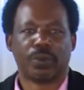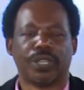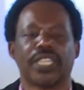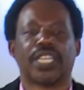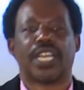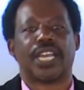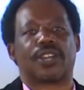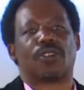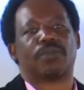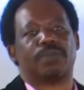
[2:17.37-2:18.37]
doing
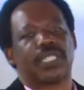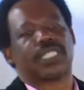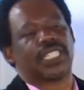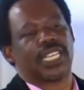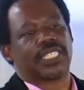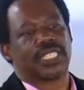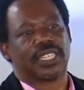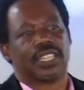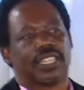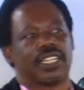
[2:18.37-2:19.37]
a wrong
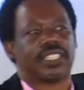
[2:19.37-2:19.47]
business